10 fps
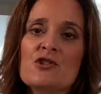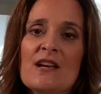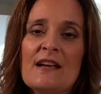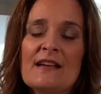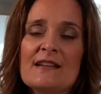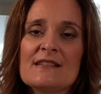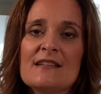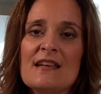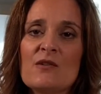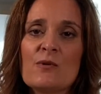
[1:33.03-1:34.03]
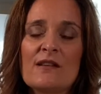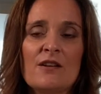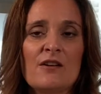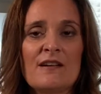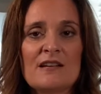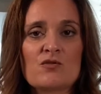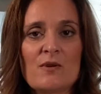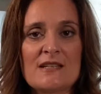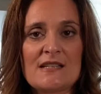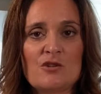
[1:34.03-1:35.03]
check and see whether it's
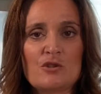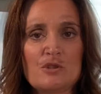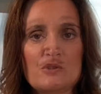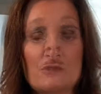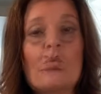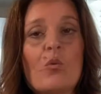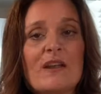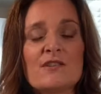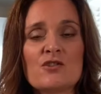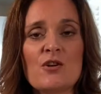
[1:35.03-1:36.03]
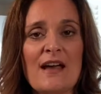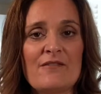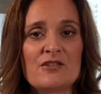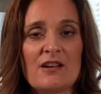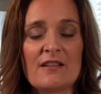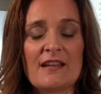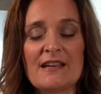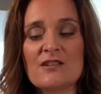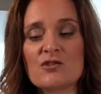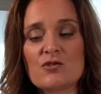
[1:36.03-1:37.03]
ready or not. Once you have done
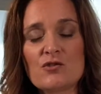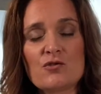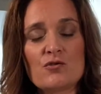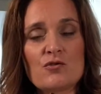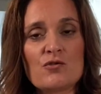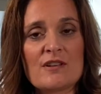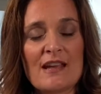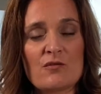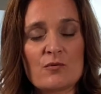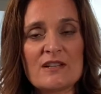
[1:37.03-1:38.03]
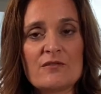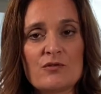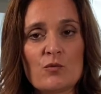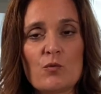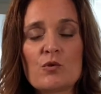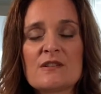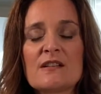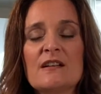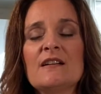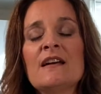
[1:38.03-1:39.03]
this, you get rid of the
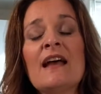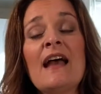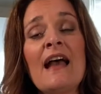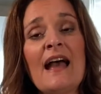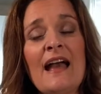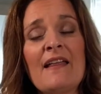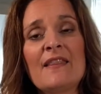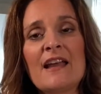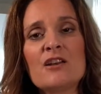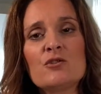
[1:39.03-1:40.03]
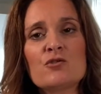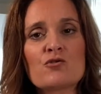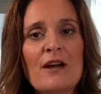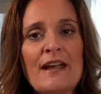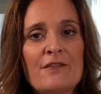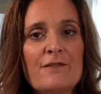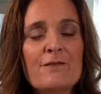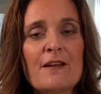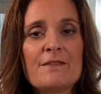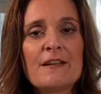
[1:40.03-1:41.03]
water and then you try and
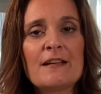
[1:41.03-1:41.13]
fluff it